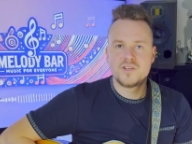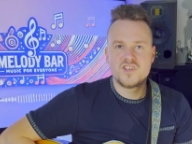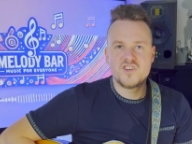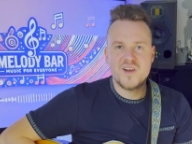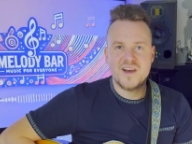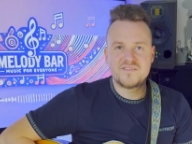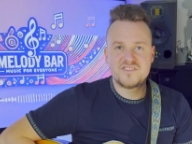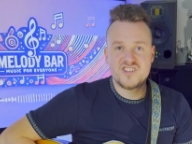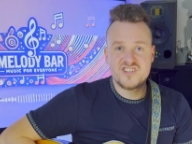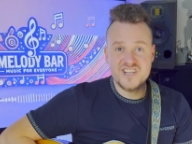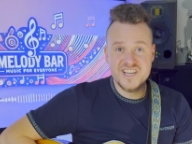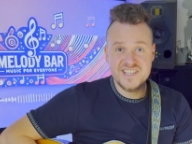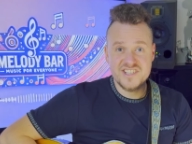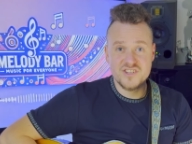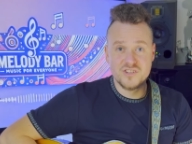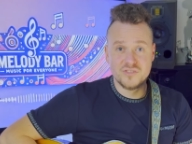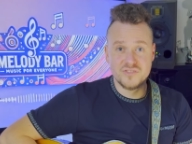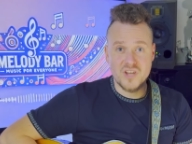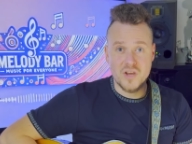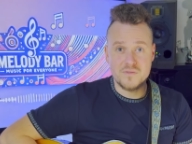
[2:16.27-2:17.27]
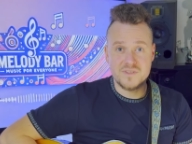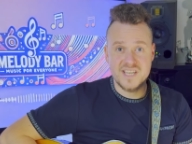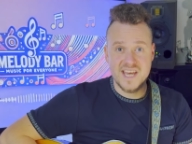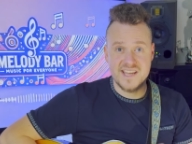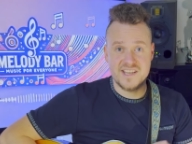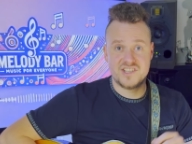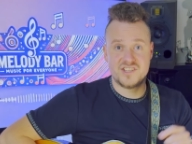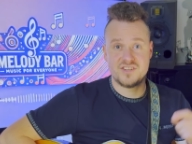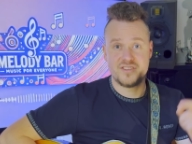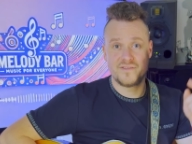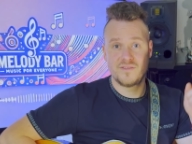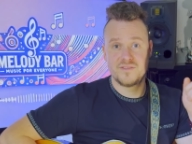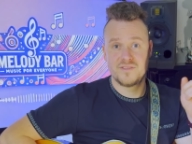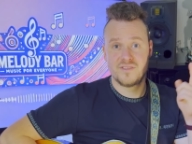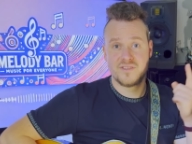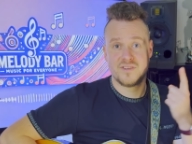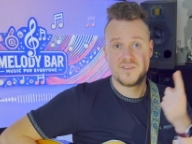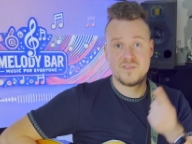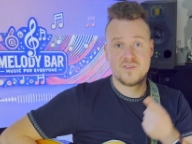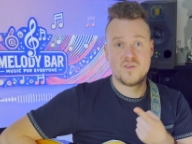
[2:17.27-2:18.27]
You have traditional notation,
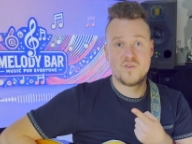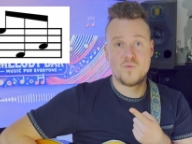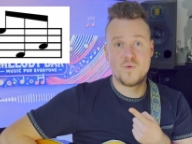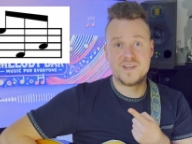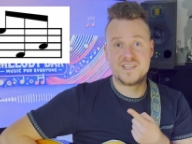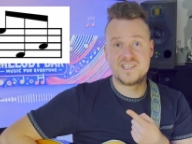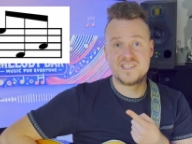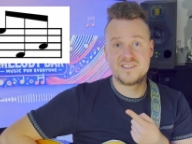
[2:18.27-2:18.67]
which